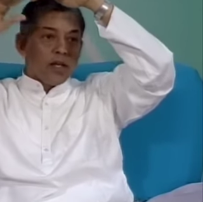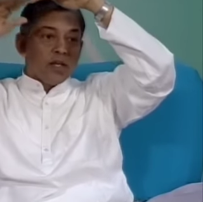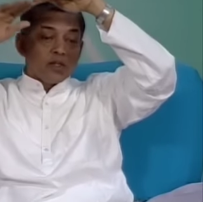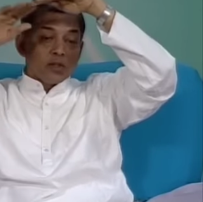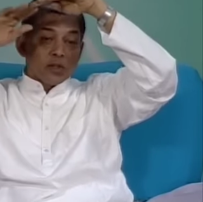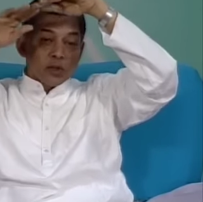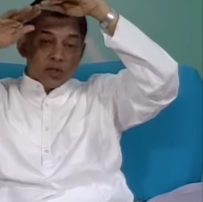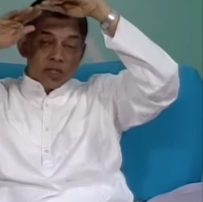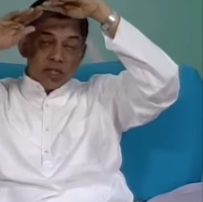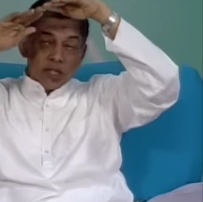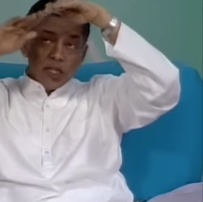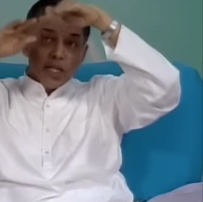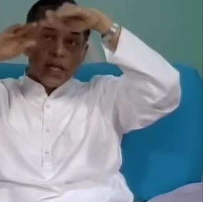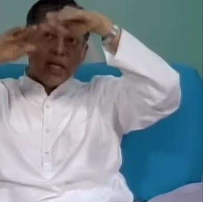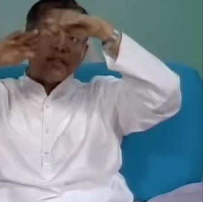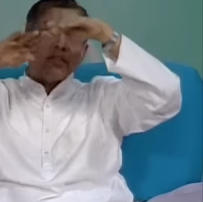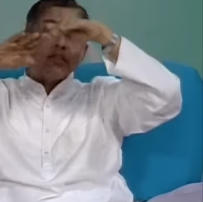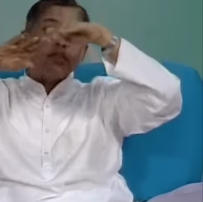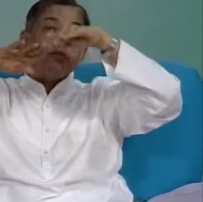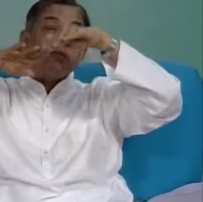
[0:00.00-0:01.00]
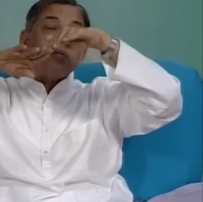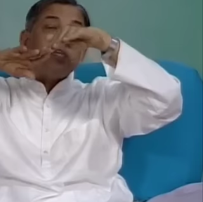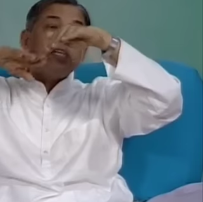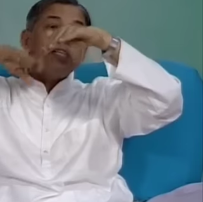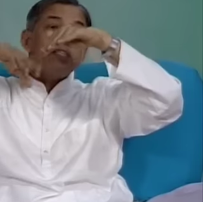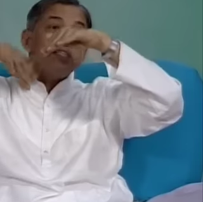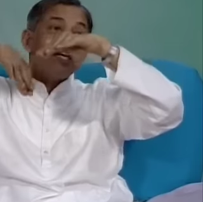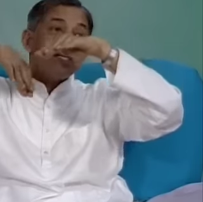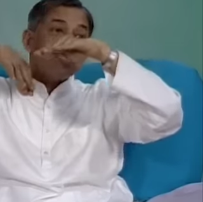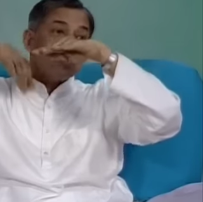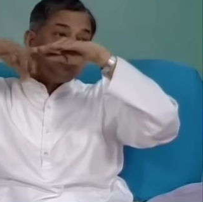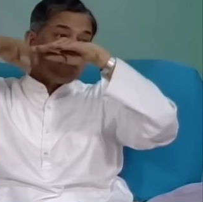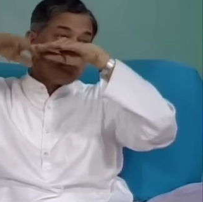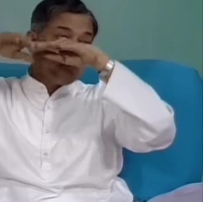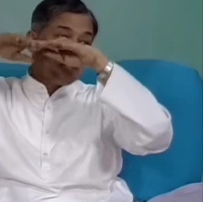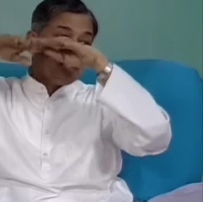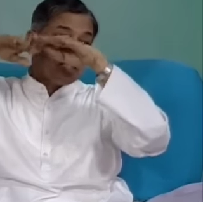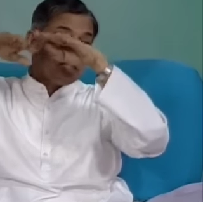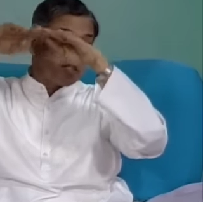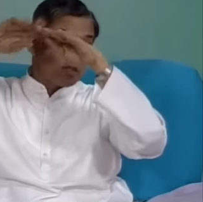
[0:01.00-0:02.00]
So he has to finish, Dada
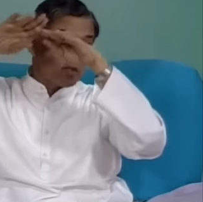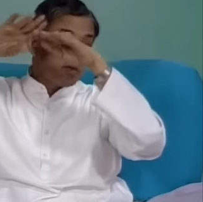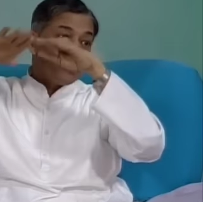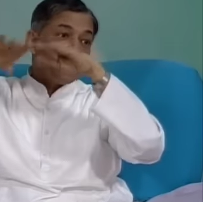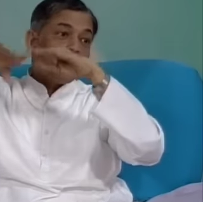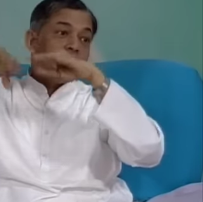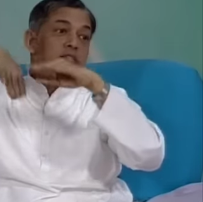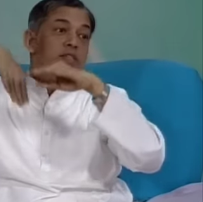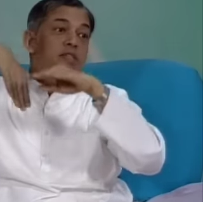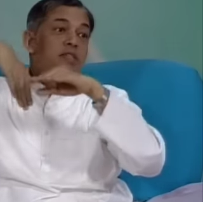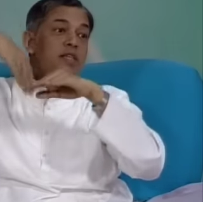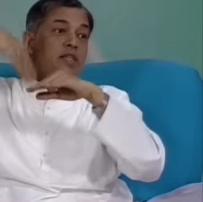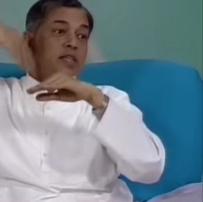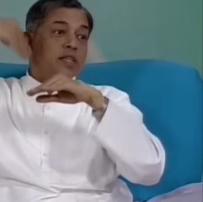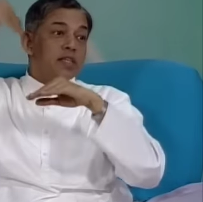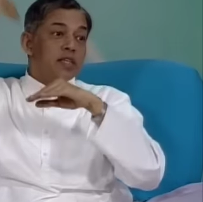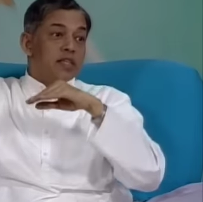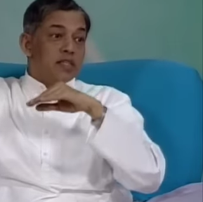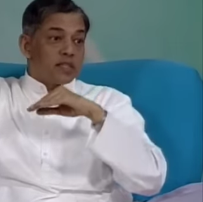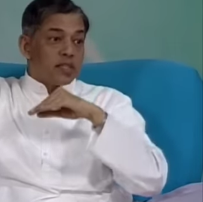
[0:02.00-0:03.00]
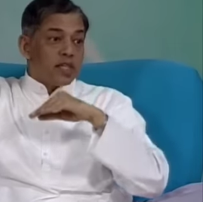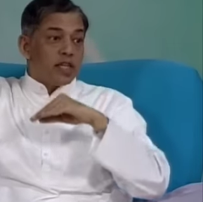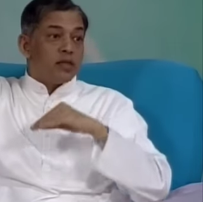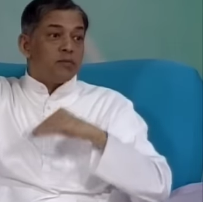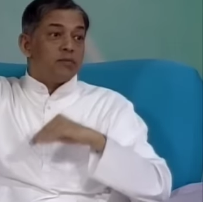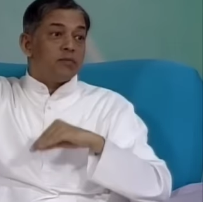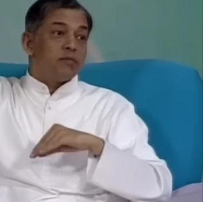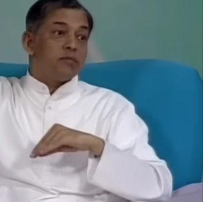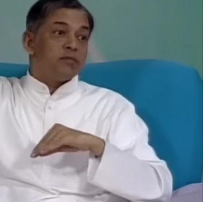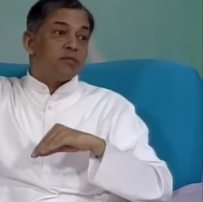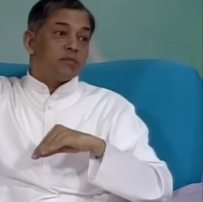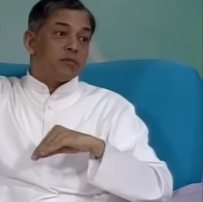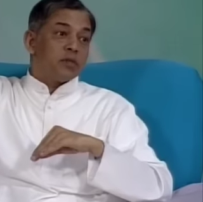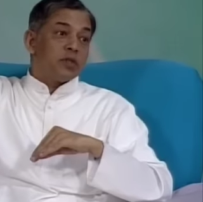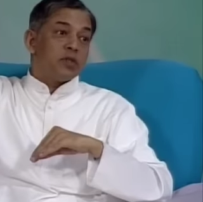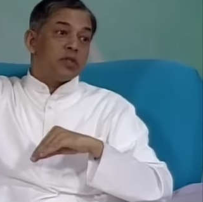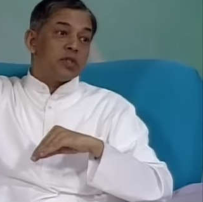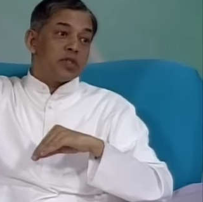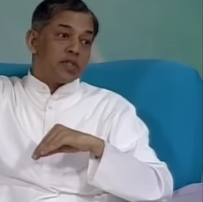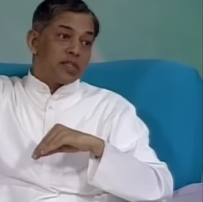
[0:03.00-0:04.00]
Bhagwan has to finish still
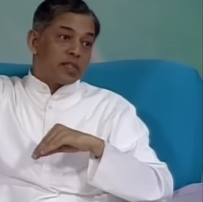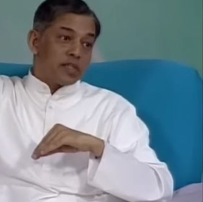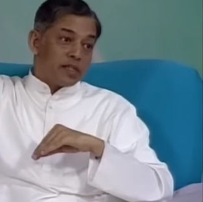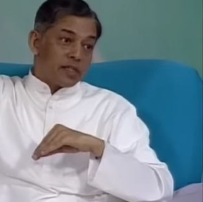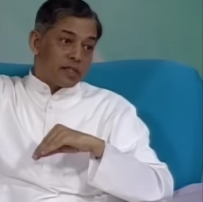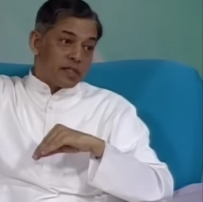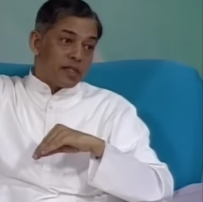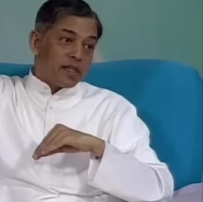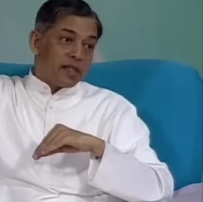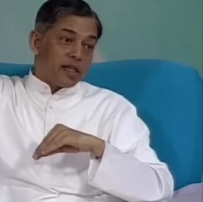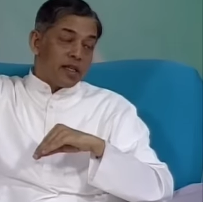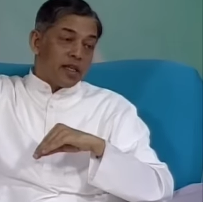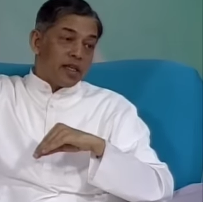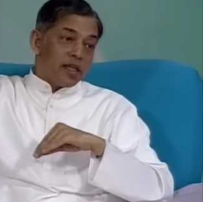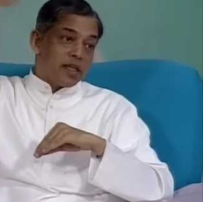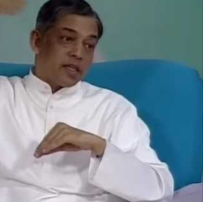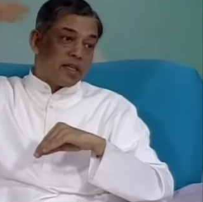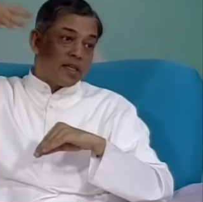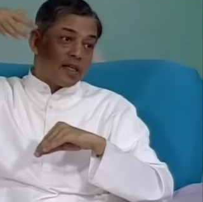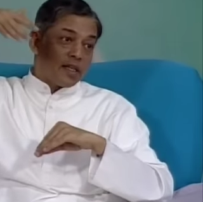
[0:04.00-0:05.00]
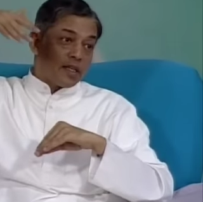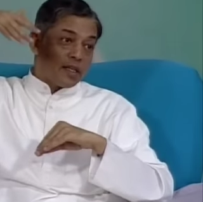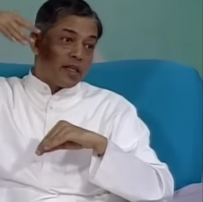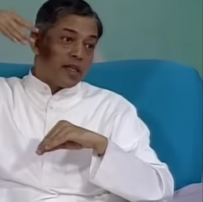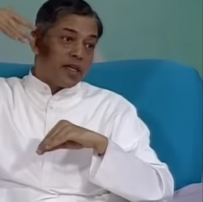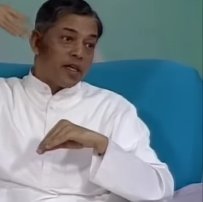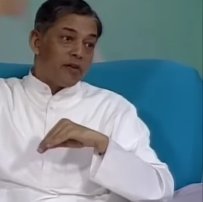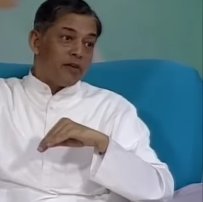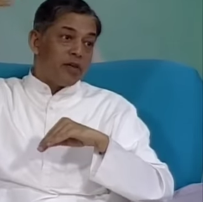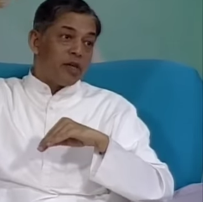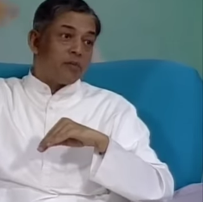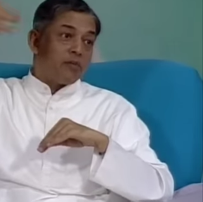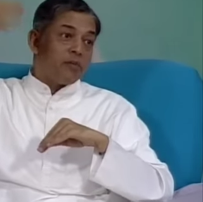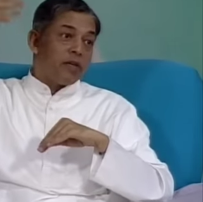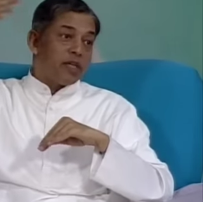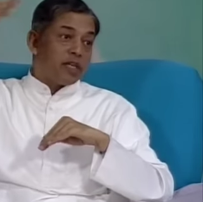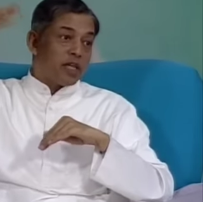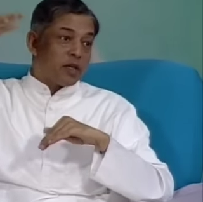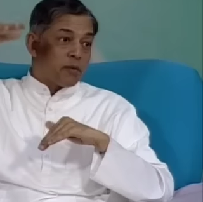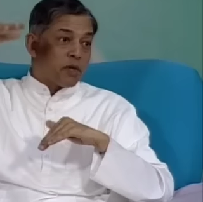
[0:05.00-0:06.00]
more
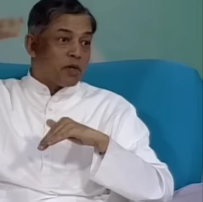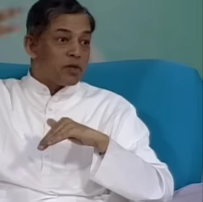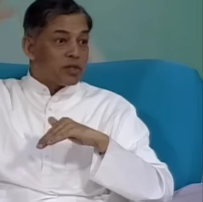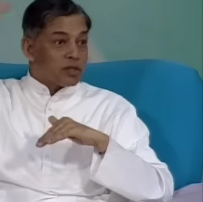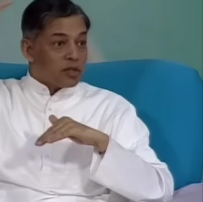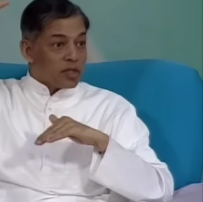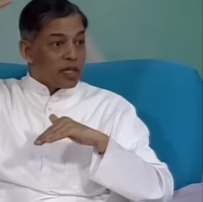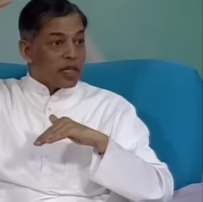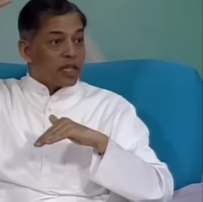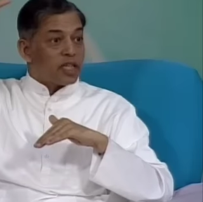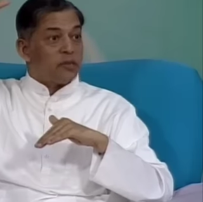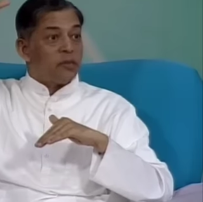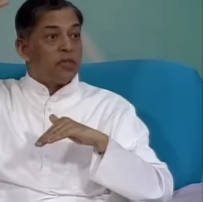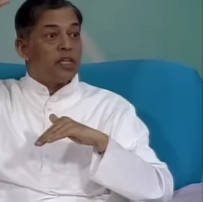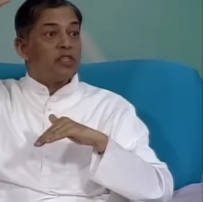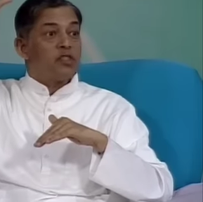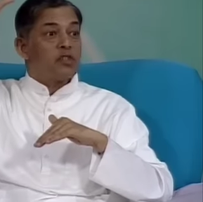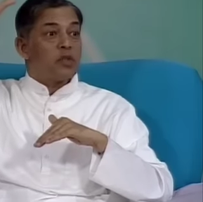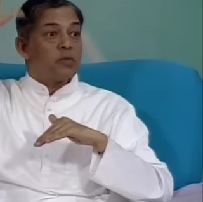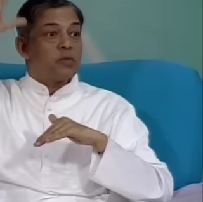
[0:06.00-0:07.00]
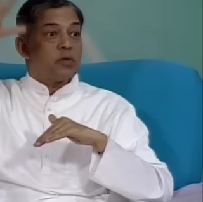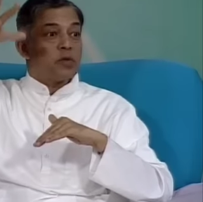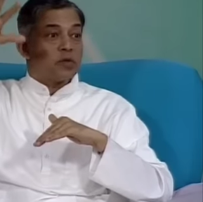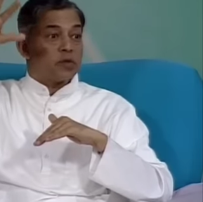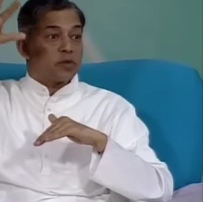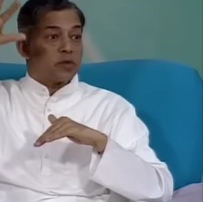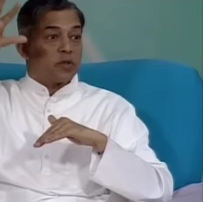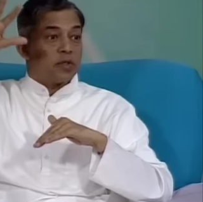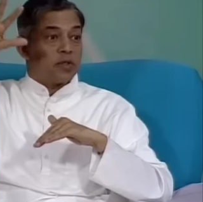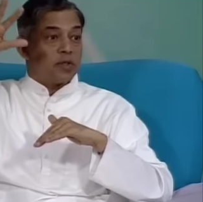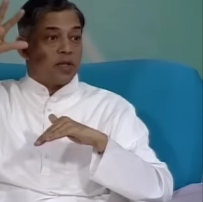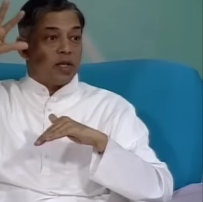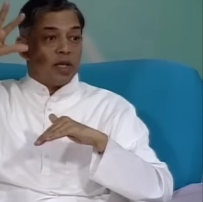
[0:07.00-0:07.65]
development about experience of pure soul.